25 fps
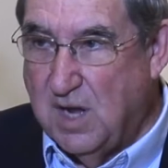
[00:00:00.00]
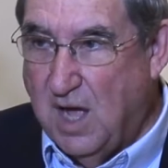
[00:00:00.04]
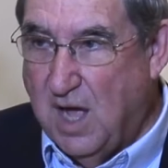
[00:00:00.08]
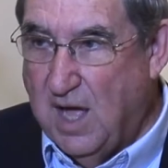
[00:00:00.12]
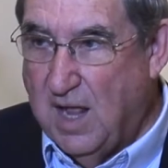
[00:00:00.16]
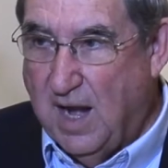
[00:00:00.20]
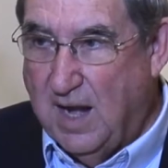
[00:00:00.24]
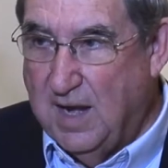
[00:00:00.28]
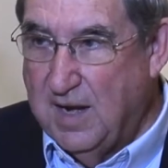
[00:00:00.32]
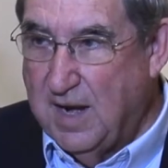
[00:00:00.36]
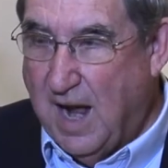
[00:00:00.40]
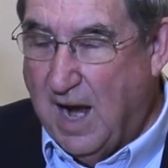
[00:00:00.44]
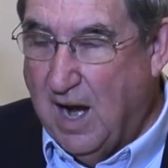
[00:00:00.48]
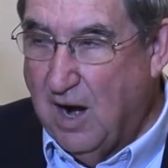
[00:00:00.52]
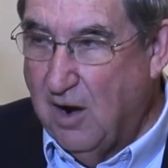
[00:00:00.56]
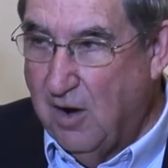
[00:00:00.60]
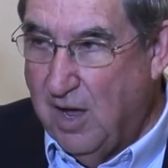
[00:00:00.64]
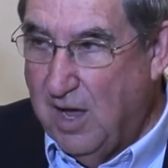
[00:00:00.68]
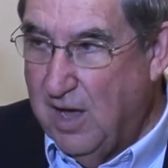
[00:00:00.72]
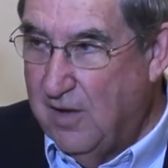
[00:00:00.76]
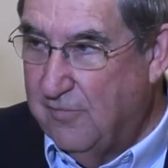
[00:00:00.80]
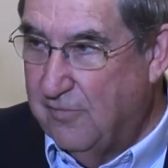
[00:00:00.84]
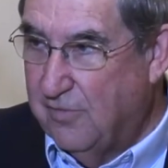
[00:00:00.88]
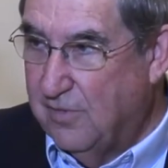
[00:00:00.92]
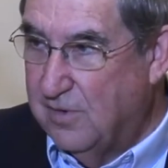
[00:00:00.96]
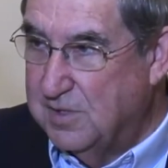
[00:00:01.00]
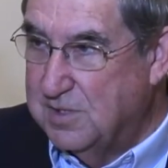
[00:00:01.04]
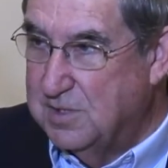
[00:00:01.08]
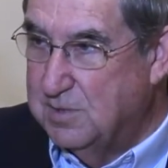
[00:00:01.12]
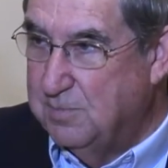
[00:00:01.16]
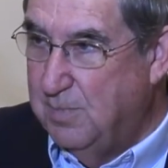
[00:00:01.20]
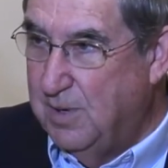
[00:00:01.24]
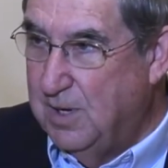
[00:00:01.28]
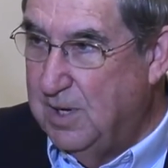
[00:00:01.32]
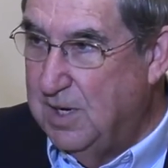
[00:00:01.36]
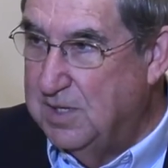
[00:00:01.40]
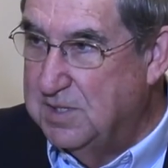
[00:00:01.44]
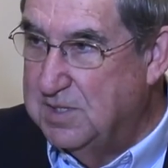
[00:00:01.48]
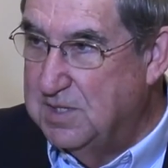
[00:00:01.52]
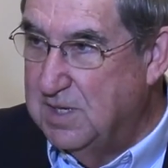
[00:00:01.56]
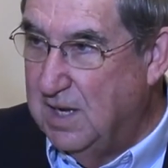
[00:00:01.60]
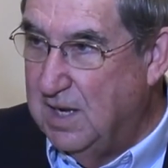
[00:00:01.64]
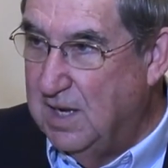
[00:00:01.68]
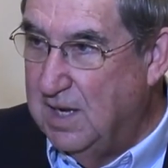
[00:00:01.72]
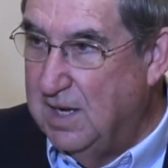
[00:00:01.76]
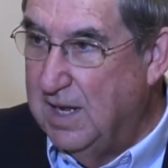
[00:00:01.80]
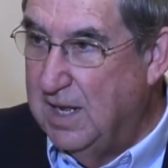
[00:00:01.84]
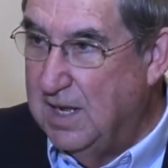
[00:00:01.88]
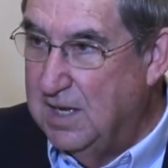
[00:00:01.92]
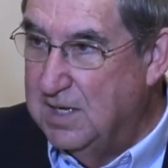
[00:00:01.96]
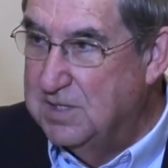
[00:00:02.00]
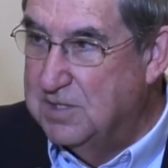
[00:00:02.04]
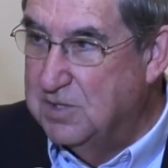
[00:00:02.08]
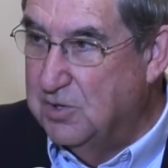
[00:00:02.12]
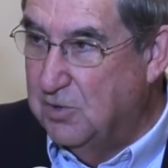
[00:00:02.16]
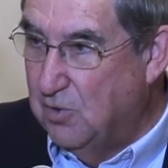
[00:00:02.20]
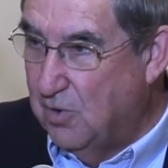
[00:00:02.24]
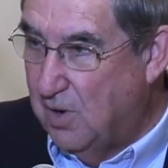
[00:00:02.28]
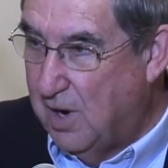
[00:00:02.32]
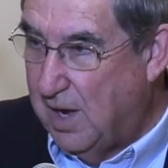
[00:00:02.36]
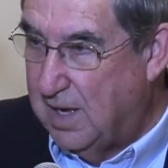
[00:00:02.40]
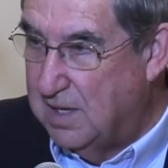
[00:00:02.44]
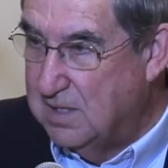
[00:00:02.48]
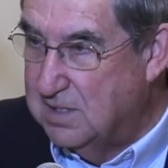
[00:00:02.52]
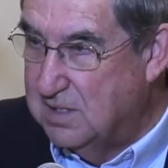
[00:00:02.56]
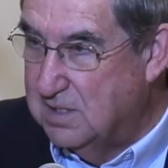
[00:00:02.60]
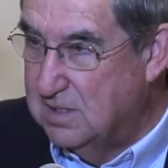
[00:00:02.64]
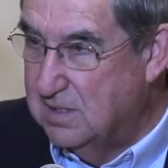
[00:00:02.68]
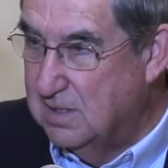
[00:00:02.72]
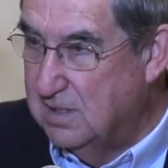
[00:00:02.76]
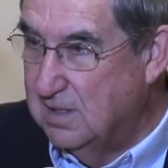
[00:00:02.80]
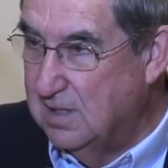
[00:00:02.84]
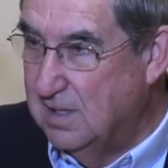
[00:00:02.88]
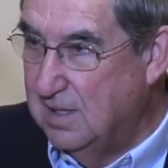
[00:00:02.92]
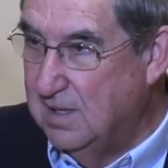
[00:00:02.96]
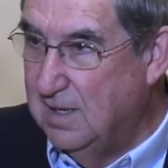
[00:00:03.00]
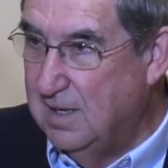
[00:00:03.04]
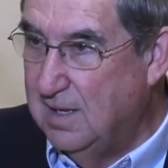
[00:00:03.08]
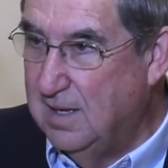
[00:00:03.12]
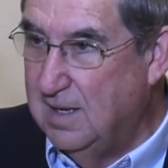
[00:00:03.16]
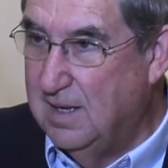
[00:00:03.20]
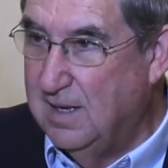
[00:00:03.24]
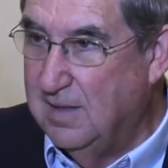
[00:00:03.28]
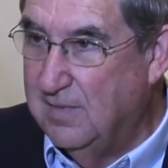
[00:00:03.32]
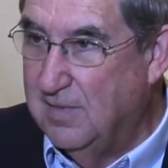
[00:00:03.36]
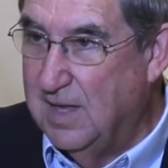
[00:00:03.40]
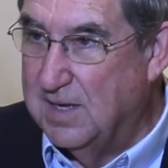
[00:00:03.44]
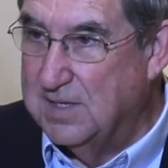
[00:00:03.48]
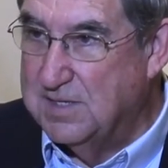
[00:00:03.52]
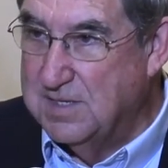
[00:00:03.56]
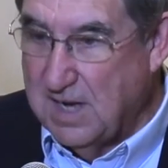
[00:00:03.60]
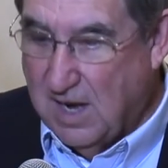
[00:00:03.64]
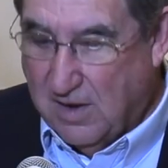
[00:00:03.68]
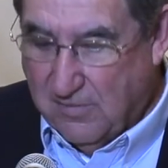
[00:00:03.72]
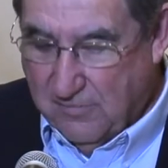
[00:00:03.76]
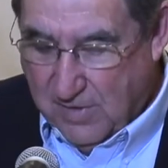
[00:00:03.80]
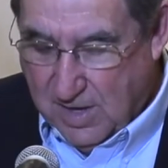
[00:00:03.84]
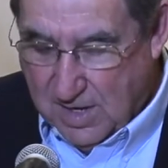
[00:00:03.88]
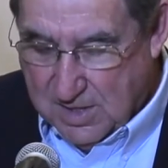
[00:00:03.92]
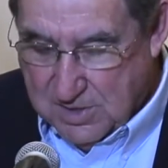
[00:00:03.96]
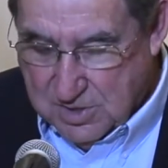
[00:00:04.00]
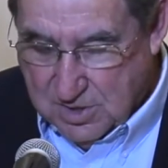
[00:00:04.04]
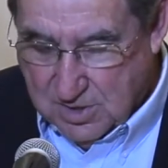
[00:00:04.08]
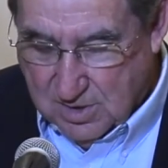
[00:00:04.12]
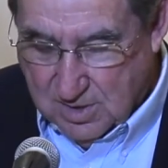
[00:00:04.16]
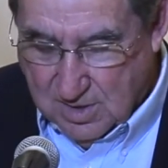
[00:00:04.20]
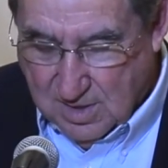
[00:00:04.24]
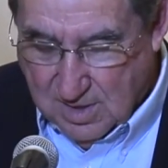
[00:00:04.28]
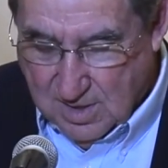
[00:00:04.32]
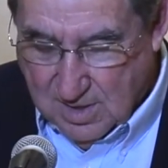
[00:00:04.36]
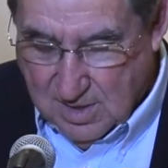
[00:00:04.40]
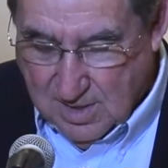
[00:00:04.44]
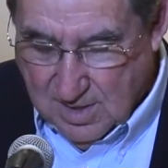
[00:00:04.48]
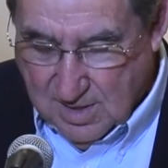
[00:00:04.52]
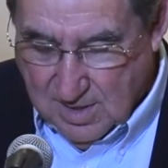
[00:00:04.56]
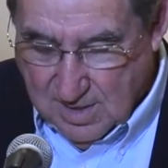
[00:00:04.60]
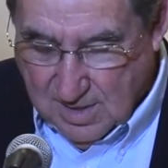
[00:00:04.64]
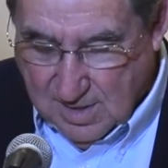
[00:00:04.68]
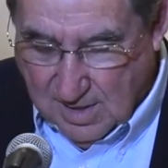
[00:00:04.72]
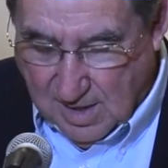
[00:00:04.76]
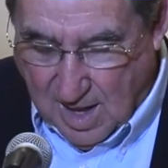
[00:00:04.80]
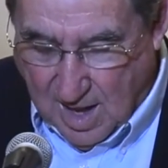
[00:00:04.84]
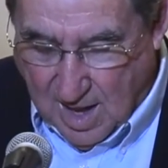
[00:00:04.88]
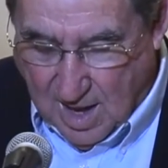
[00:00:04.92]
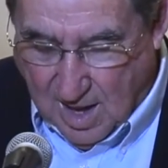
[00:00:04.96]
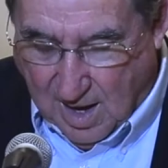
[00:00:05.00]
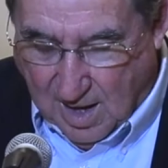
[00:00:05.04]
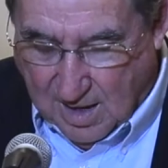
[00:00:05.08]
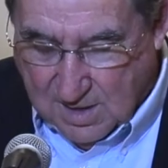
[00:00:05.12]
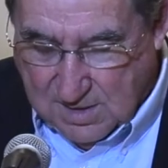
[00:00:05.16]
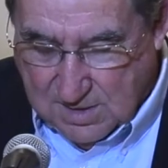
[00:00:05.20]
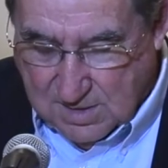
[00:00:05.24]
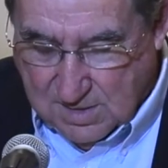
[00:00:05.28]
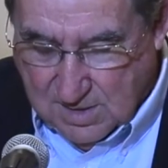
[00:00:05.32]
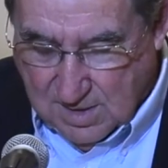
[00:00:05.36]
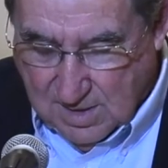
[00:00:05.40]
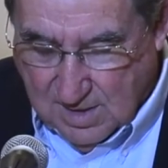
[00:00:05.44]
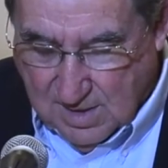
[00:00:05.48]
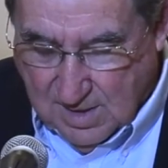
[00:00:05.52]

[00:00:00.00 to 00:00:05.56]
not in our efforts, but it's in His grace that salvation lies.